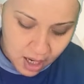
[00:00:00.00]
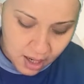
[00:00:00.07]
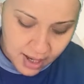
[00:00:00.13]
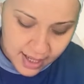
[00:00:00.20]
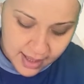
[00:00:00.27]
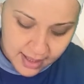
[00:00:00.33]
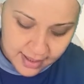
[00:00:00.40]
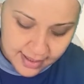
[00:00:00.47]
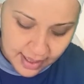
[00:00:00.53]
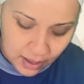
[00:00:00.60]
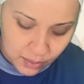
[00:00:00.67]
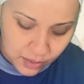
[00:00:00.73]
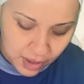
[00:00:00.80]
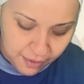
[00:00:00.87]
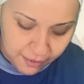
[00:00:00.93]
and the
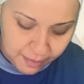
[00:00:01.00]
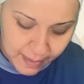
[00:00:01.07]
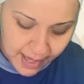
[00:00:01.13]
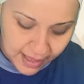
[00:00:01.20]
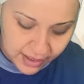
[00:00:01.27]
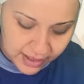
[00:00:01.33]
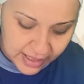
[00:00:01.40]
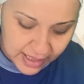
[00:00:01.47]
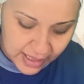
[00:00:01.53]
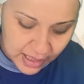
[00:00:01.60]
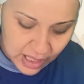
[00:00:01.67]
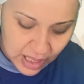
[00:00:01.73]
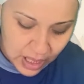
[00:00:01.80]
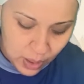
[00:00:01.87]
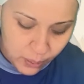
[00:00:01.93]
sound of melody,
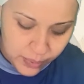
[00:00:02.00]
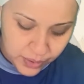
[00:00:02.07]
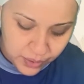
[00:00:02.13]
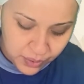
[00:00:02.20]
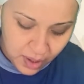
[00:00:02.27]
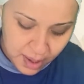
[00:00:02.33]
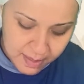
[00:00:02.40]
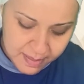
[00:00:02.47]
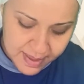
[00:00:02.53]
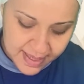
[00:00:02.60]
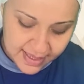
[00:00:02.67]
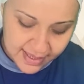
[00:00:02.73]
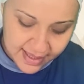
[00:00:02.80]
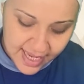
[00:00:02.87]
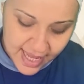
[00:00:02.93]
with
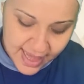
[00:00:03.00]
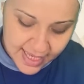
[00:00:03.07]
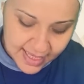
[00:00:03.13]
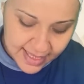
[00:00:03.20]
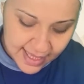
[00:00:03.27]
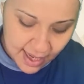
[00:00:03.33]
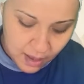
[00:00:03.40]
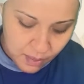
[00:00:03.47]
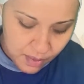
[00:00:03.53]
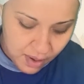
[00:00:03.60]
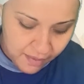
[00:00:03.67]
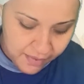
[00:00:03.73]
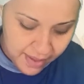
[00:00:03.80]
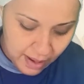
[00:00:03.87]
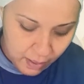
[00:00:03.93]
trumpets and the sound
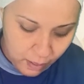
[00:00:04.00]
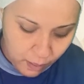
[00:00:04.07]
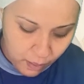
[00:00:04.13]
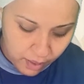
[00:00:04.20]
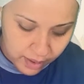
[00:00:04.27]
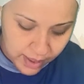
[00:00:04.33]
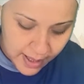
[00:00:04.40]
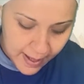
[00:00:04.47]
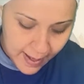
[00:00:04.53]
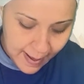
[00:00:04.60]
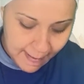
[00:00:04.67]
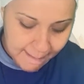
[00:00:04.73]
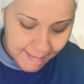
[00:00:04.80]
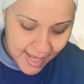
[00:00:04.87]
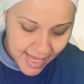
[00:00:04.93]
of the horn.
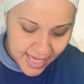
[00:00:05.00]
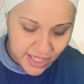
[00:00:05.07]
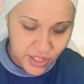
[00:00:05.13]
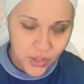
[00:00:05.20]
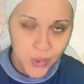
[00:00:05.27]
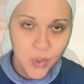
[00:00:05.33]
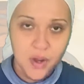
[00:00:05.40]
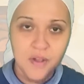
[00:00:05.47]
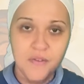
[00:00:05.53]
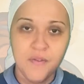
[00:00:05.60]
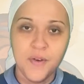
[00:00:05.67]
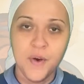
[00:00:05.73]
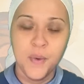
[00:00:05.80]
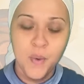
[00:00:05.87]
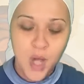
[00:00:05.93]
Make a
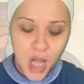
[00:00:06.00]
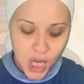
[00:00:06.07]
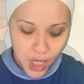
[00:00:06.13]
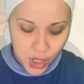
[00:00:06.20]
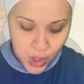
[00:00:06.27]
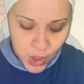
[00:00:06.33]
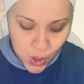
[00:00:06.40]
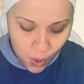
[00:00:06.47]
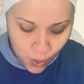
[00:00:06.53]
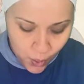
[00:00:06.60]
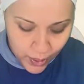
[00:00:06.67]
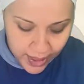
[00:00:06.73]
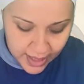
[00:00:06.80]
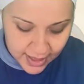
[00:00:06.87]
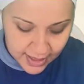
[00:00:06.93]
joyful
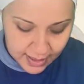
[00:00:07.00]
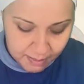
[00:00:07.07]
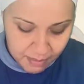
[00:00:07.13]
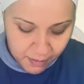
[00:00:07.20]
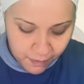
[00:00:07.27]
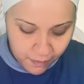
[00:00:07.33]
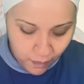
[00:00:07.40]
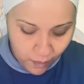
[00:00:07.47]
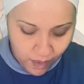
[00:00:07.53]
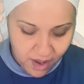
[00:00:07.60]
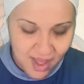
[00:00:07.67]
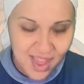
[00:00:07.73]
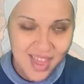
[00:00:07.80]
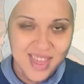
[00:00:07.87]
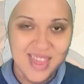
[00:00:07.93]
noise before
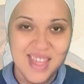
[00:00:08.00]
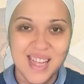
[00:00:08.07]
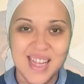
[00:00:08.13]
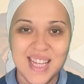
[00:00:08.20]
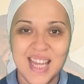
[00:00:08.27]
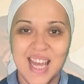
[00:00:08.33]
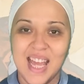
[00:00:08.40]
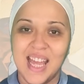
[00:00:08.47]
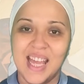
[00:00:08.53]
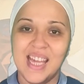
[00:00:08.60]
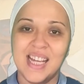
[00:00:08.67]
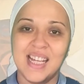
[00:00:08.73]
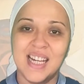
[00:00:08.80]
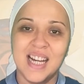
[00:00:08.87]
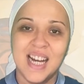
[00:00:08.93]
the King,
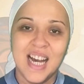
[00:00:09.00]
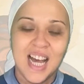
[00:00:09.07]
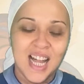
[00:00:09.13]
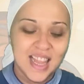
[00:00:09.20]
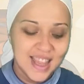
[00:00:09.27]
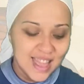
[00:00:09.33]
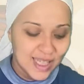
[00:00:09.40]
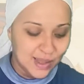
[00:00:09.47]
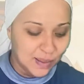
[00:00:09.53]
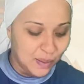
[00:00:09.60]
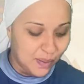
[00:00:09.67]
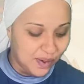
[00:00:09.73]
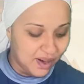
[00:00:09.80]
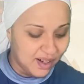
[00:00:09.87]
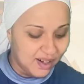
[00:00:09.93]
the
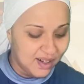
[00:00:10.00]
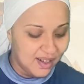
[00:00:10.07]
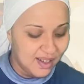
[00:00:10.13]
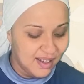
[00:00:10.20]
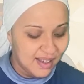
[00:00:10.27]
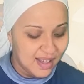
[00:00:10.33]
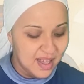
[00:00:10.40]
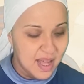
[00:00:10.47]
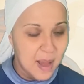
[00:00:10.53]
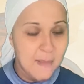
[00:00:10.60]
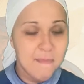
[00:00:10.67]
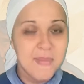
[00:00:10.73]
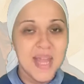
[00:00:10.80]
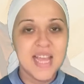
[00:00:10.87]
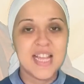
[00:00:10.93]
Lord."
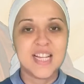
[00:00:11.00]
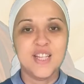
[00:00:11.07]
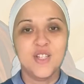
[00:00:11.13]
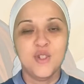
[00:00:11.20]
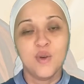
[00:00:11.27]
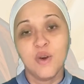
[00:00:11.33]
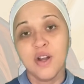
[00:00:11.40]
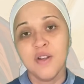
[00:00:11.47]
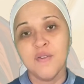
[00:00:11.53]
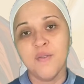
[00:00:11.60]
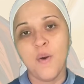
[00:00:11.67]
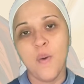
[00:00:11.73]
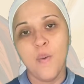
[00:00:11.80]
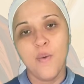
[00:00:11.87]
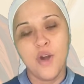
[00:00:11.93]
Make a
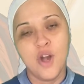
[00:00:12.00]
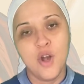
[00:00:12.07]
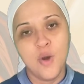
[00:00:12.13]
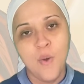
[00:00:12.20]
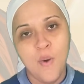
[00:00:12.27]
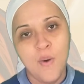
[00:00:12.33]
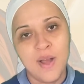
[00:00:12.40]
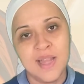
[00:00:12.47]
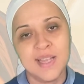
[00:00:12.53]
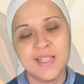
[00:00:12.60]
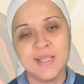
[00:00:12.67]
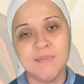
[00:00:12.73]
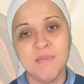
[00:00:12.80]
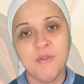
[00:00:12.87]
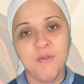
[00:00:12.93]
joyful
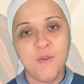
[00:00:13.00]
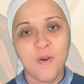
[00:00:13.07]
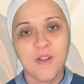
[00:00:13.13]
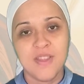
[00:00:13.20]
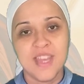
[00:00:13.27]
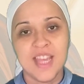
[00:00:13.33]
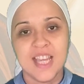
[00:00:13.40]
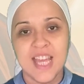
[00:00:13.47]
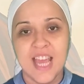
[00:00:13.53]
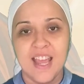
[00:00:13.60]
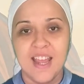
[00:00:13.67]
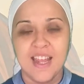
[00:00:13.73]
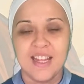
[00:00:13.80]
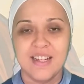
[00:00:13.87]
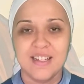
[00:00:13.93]
noise before the
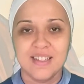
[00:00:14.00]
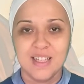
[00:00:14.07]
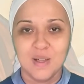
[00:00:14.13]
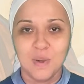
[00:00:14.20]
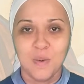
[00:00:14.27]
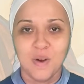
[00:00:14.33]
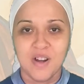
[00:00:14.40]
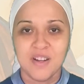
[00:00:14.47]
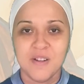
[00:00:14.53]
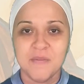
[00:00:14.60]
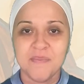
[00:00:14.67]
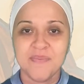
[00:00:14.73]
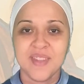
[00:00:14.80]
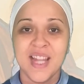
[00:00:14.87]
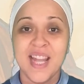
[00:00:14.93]
King, the Lord.
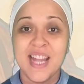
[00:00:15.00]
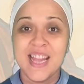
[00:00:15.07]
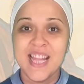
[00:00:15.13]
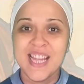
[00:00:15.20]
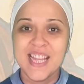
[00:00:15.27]
The